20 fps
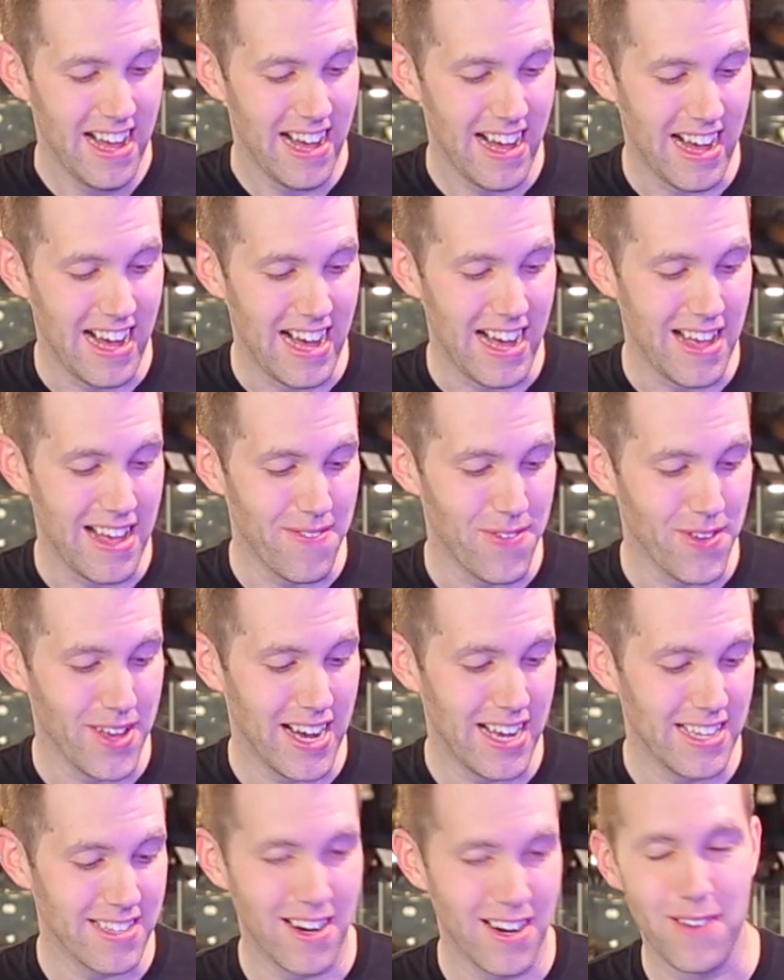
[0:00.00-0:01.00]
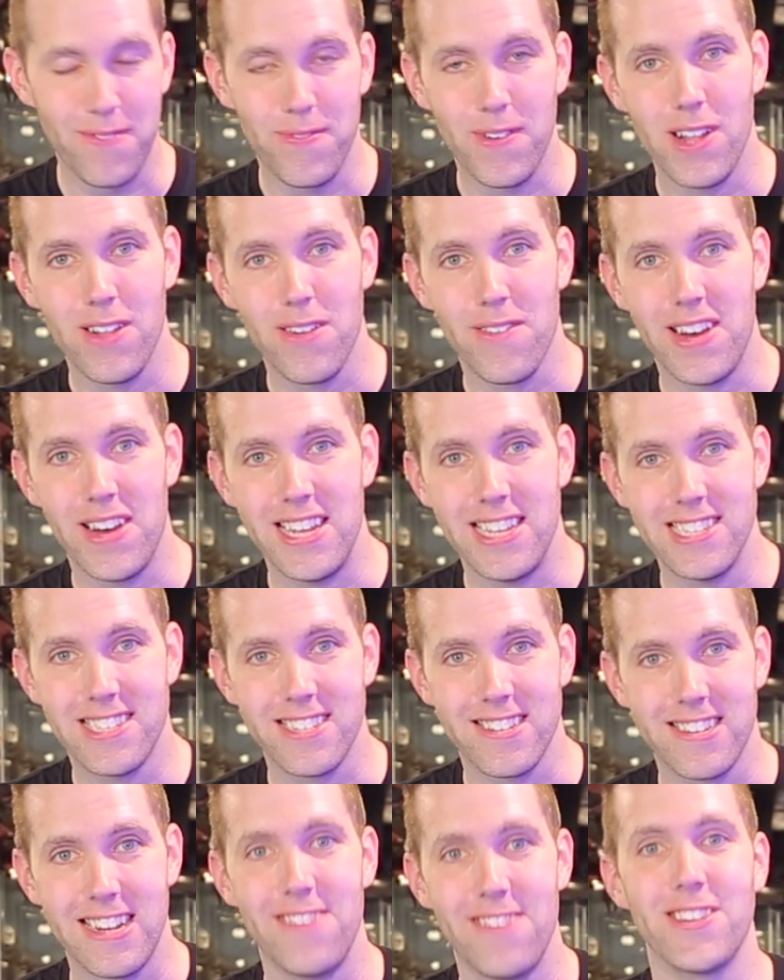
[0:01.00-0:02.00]
If you guys aren't following me on
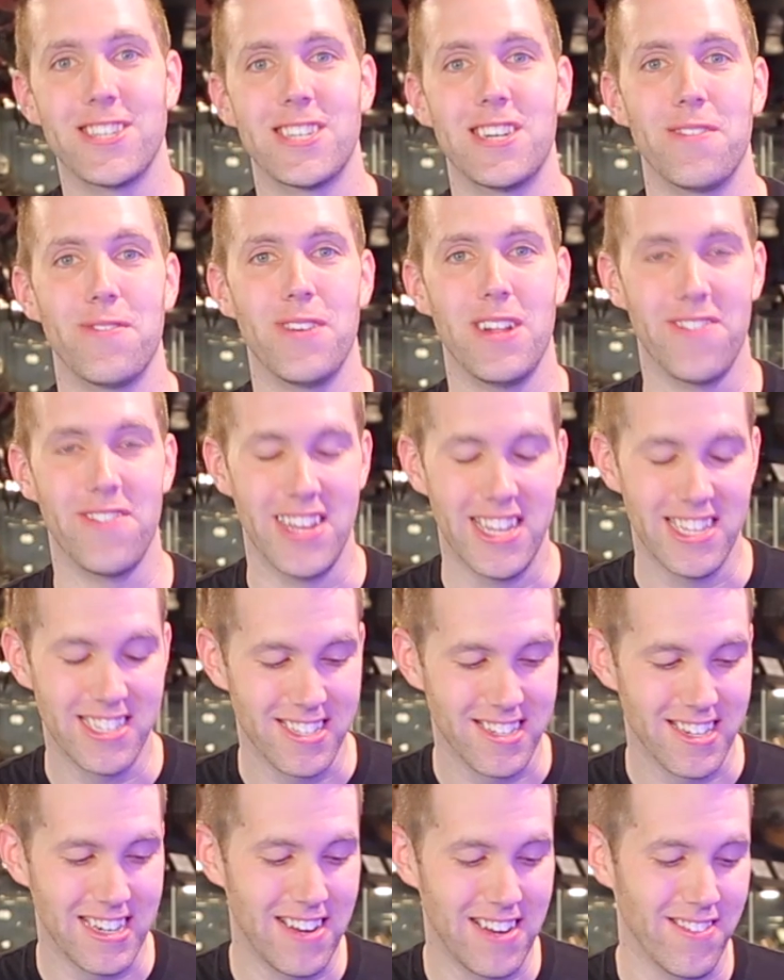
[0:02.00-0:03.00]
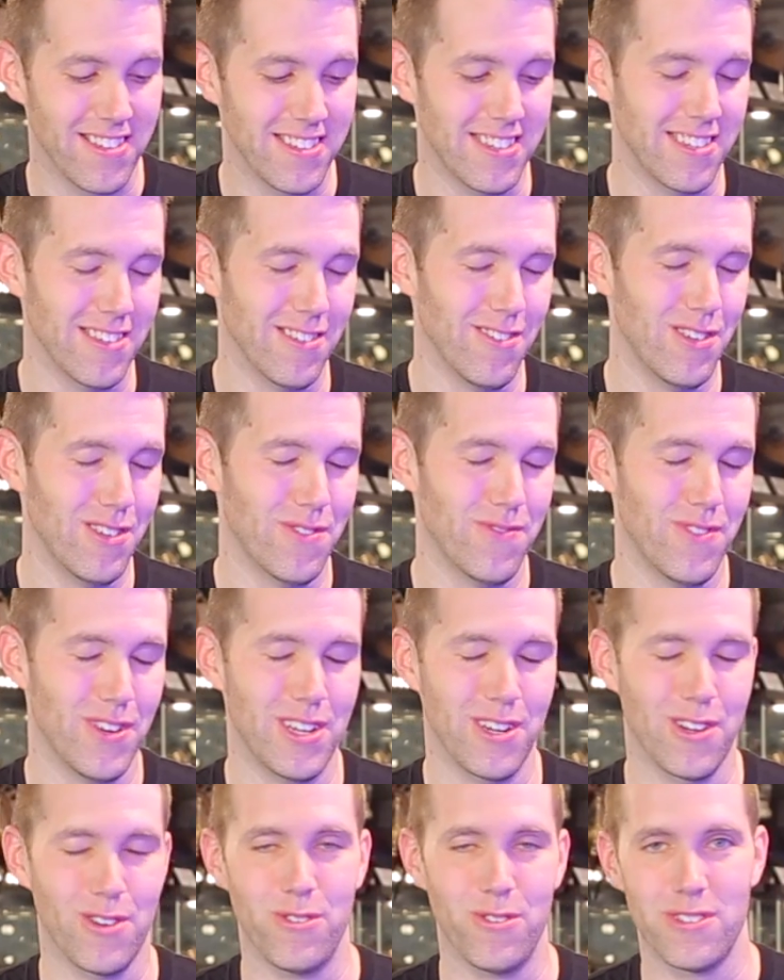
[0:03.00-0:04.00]
Instagram, make sure you follow me on Instagram, because there's always
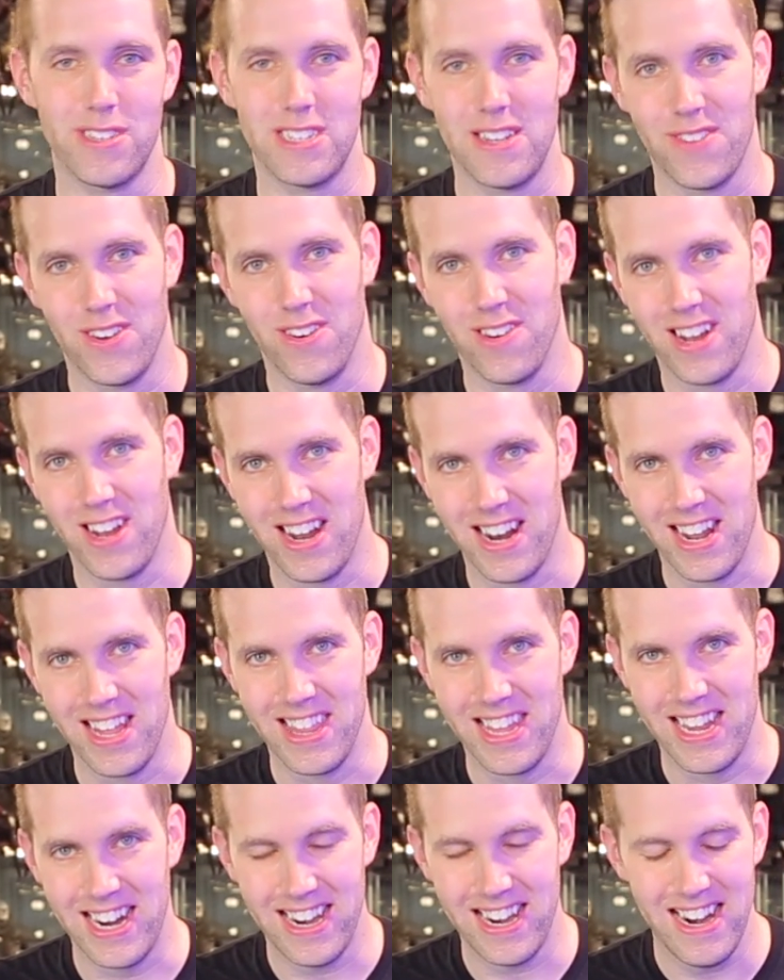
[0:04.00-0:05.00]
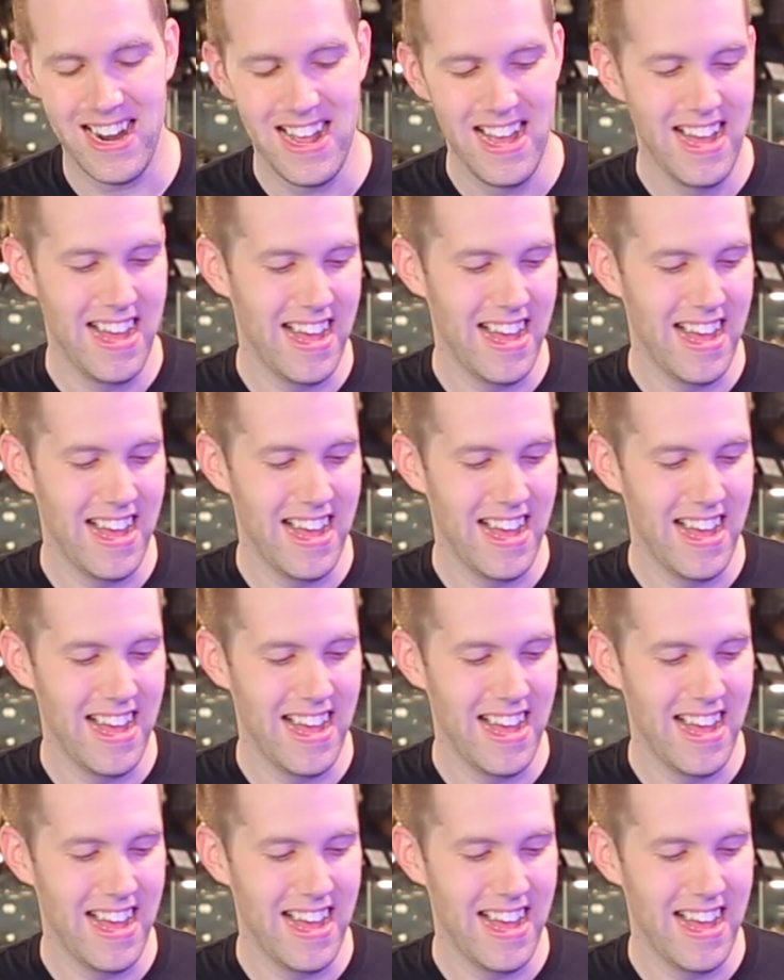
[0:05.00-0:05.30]
fun, cool stuff going on there.